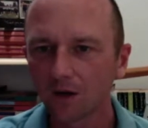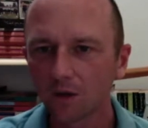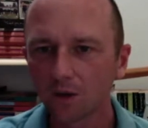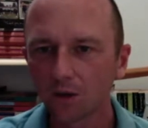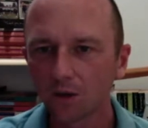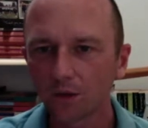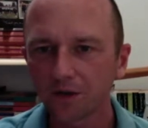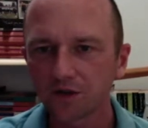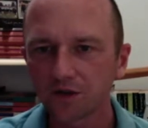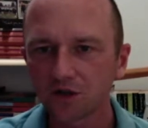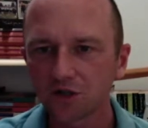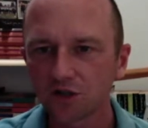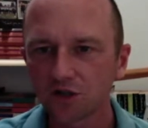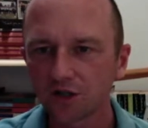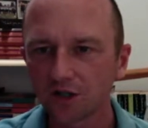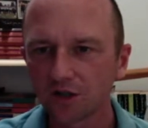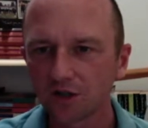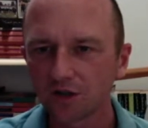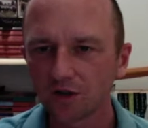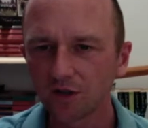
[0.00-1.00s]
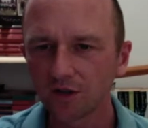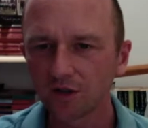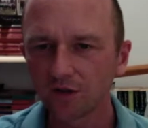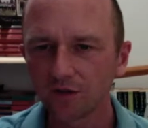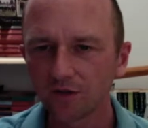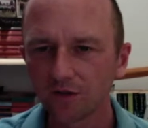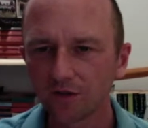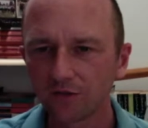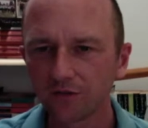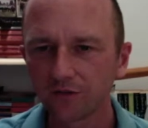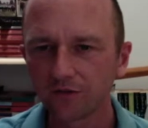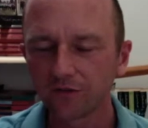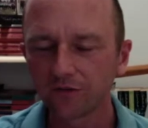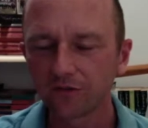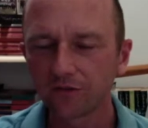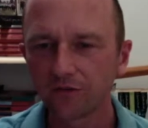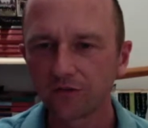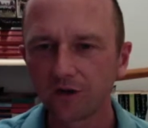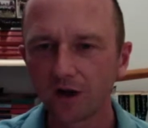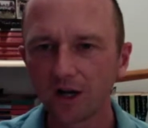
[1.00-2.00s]
Question
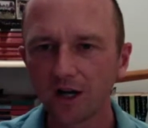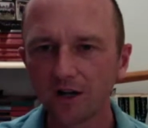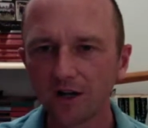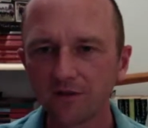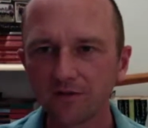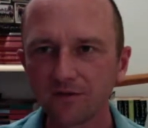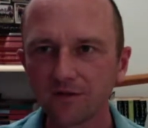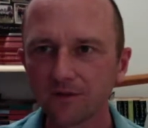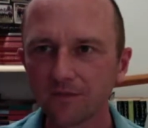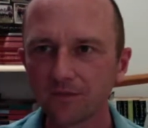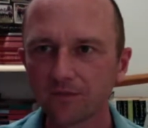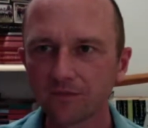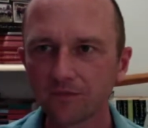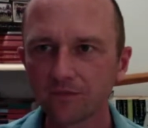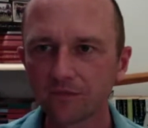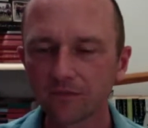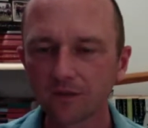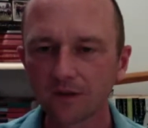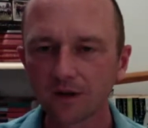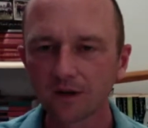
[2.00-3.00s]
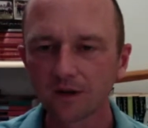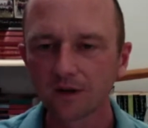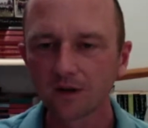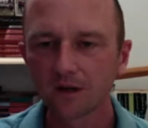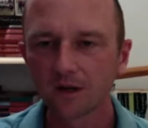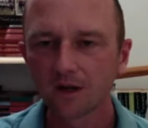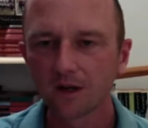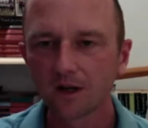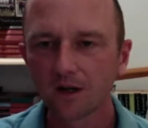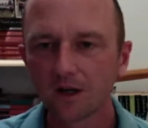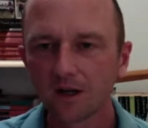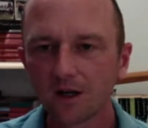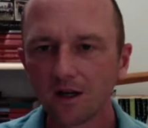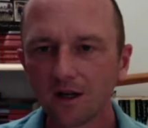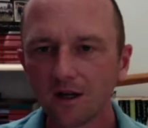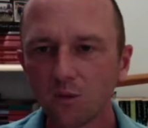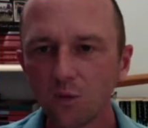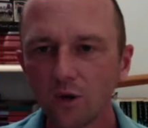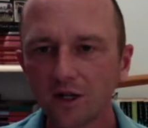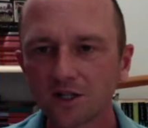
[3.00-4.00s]
5.
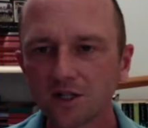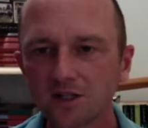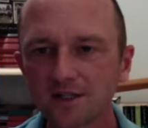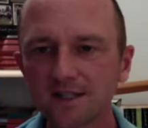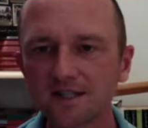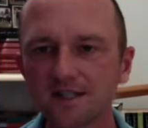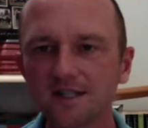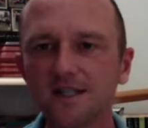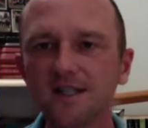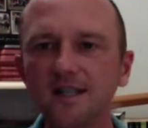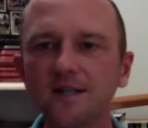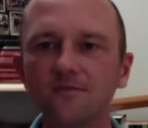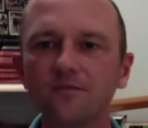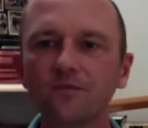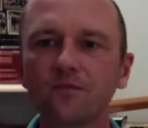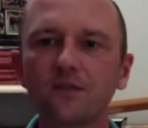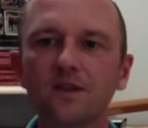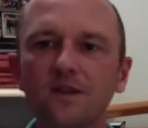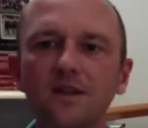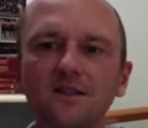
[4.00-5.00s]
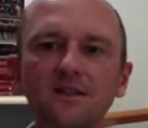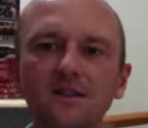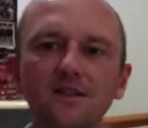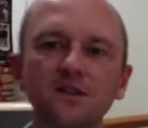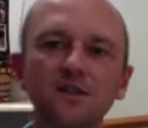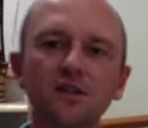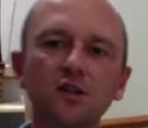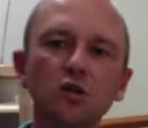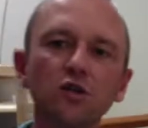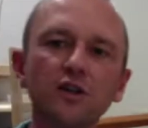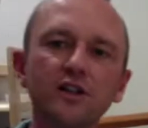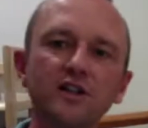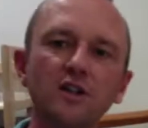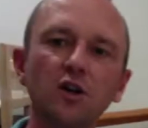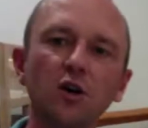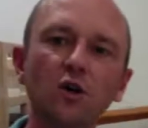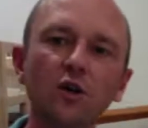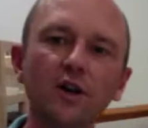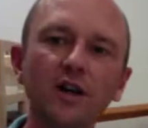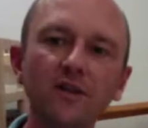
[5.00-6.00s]
In which city is the Sir Chris
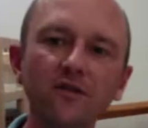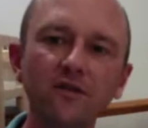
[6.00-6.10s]
Hoy